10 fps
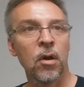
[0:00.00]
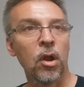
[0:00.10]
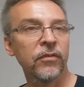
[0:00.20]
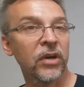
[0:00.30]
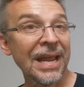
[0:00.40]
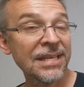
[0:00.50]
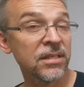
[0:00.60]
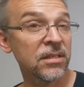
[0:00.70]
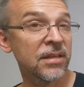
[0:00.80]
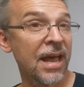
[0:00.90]
All of your
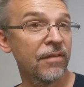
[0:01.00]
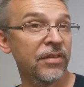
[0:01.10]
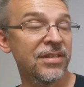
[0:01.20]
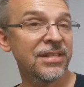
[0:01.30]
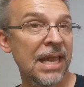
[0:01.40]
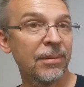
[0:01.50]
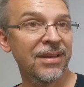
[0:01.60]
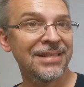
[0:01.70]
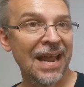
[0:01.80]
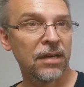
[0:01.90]
aces have the same
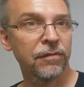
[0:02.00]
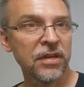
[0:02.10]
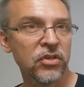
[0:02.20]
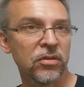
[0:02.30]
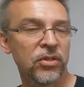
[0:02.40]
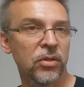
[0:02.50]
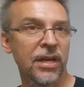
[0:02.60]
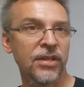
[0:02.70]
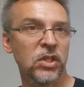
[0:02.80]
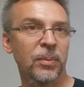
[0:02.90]
exact features, so
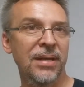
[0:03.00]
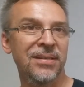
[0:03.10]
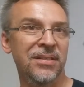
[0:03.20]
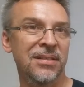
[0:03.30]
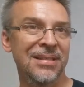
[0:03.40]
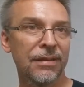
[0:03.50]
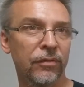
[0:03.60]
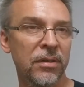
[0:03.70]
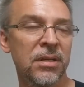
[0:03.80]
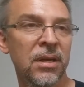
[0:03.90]
the Ace of Spades isn't different.